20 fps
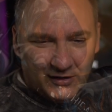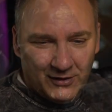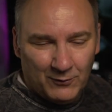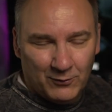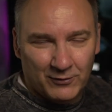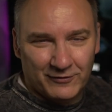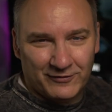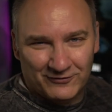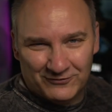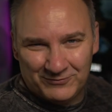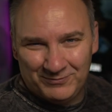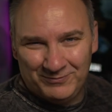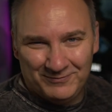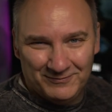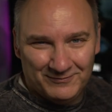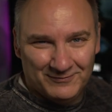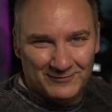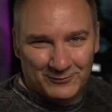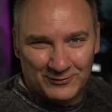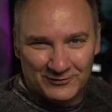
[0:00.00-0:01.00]
where
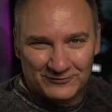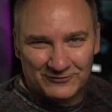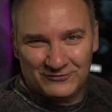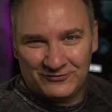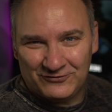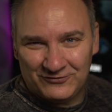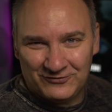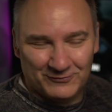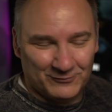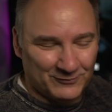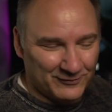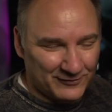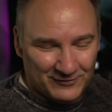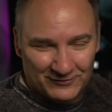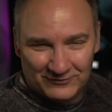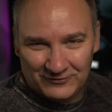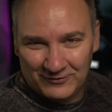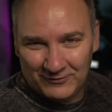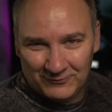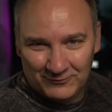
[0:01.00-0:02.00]

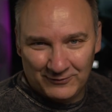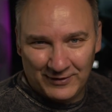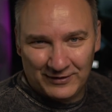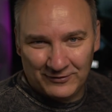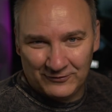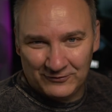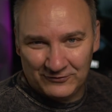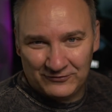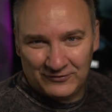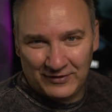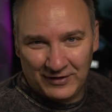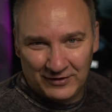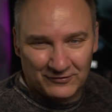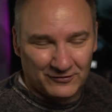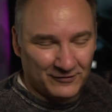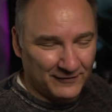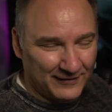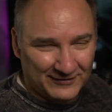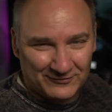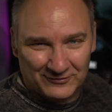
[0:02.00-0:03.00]
there's a regular
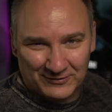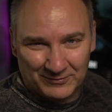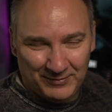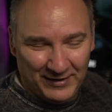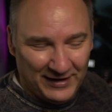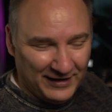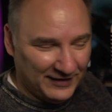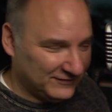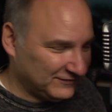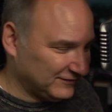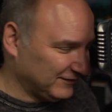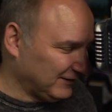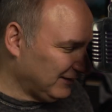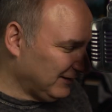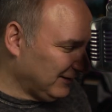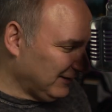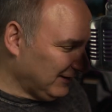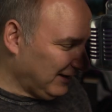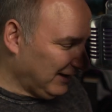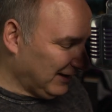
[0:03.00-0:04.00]
standard electric bass,
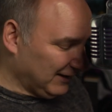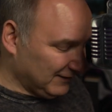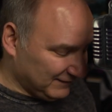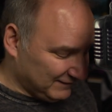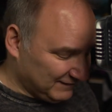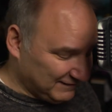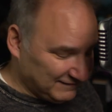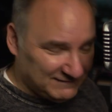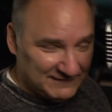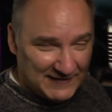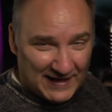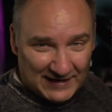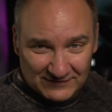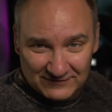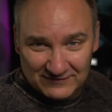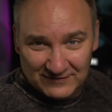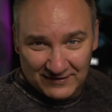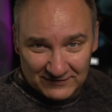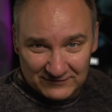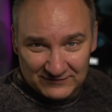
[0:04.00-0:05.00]
and
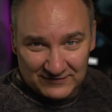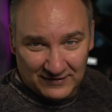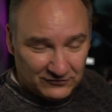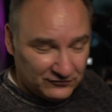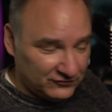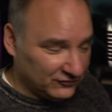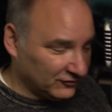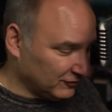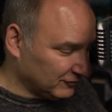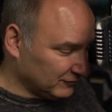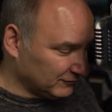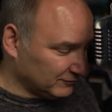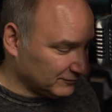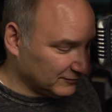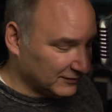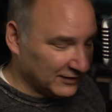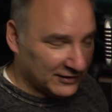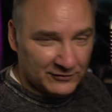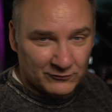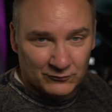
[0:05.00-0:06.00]
that's essential
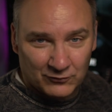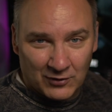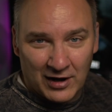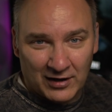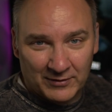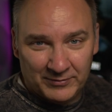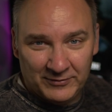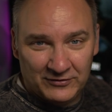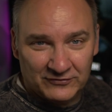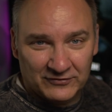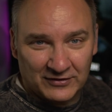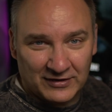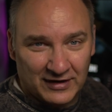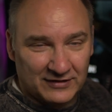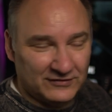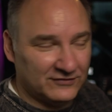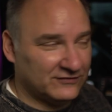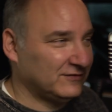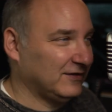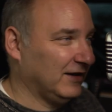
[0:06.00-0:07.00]
in rock music.
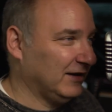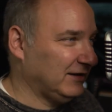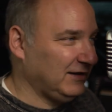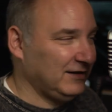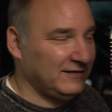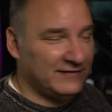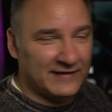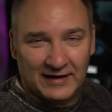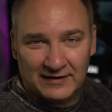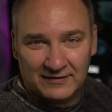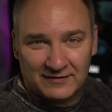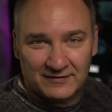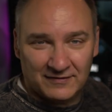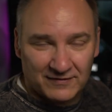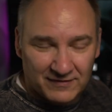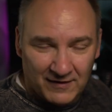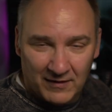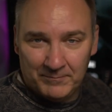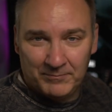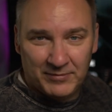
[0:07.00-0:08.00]
I need that
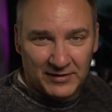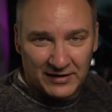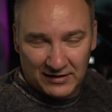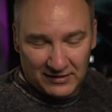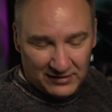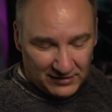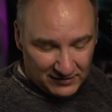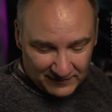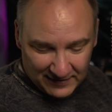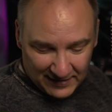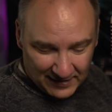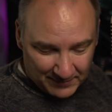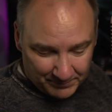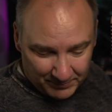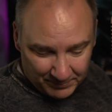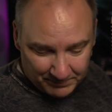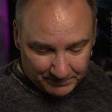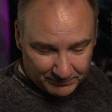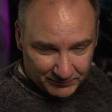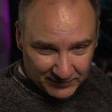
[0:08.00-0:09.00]
thump and I need that
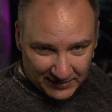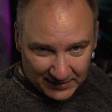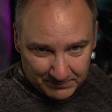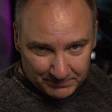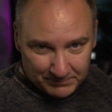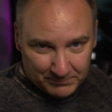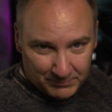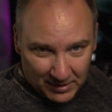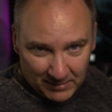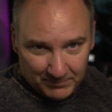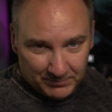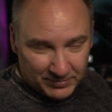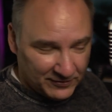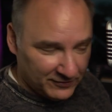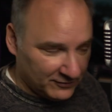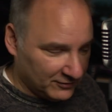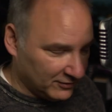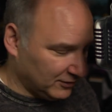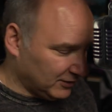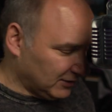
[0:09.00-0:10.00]
bump in
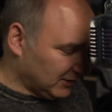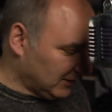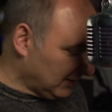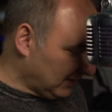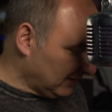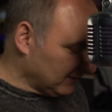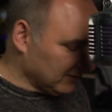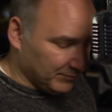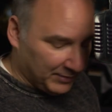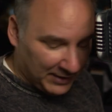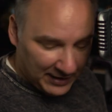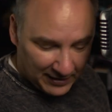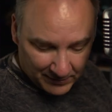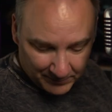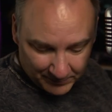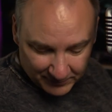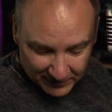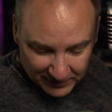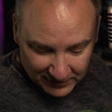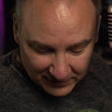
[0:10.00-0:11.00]
the
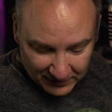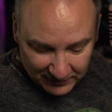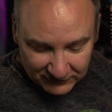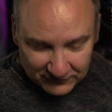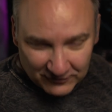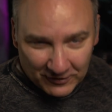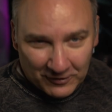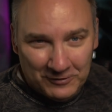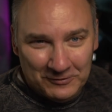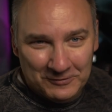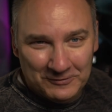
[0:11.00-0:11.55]
bottom. So.